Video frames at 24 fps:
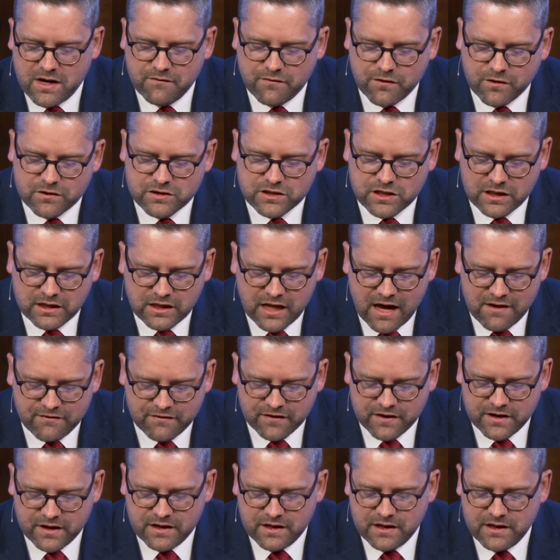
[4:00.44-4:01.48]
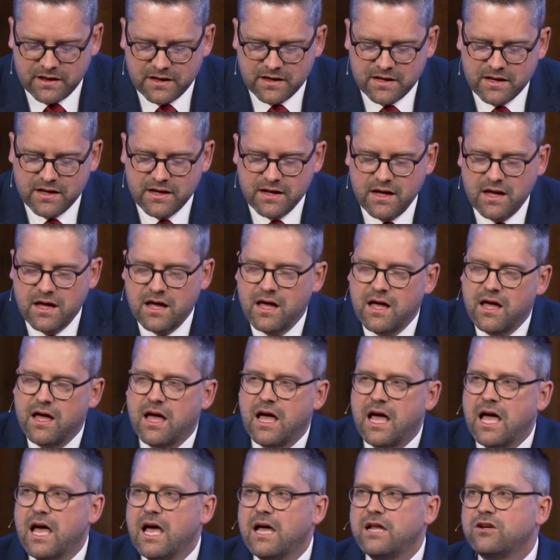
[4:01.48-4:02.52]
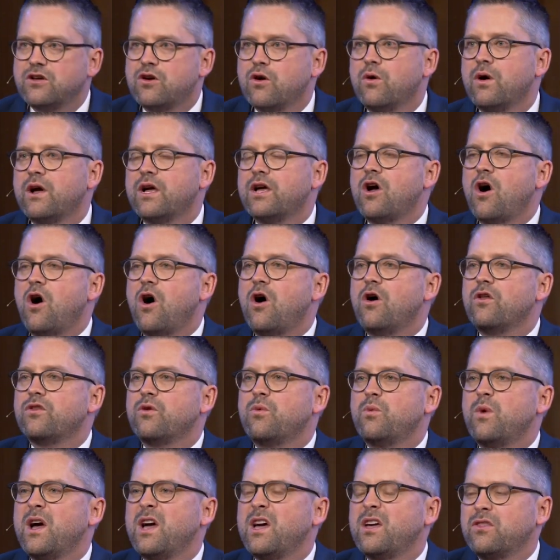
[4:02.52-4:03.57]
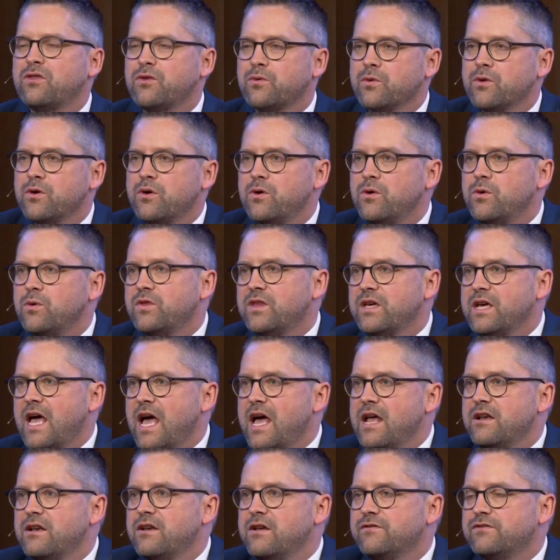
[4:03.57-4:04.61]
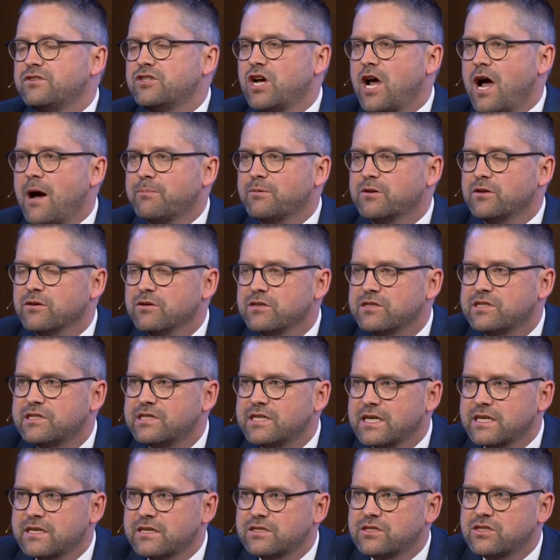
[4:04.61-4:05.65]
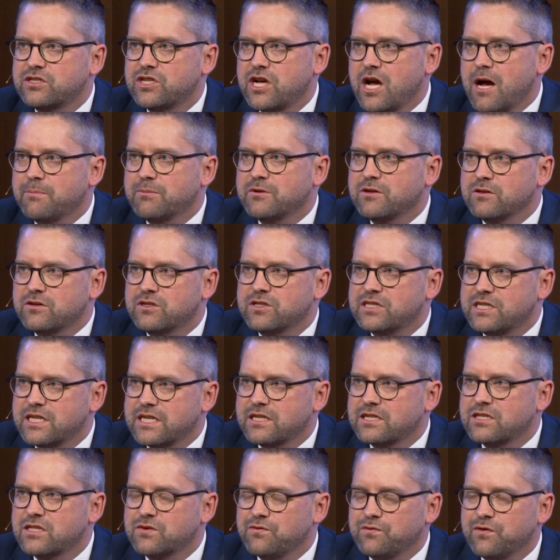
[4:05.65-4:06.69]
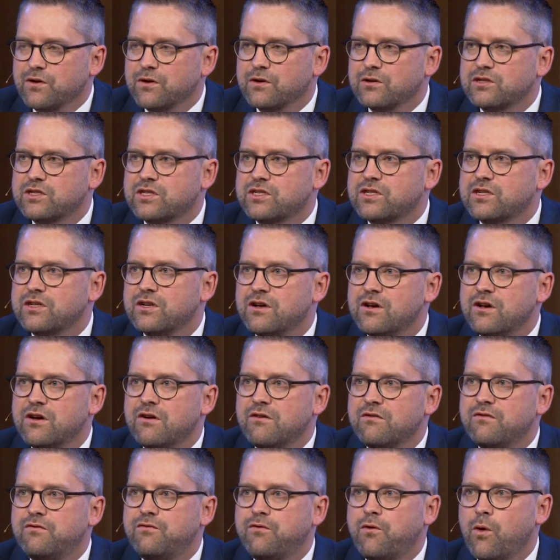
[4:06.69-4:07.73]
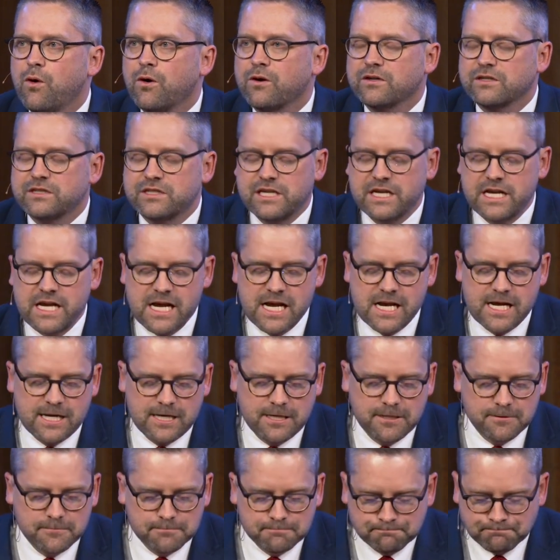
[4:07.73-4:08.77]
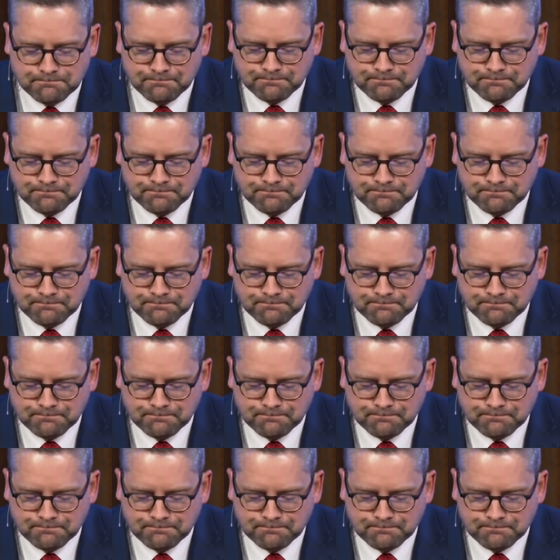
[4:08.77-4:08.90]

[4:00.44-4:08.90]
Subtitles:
verse 11, and going all the way through the end of chapter 6, chapter 6, verse 14.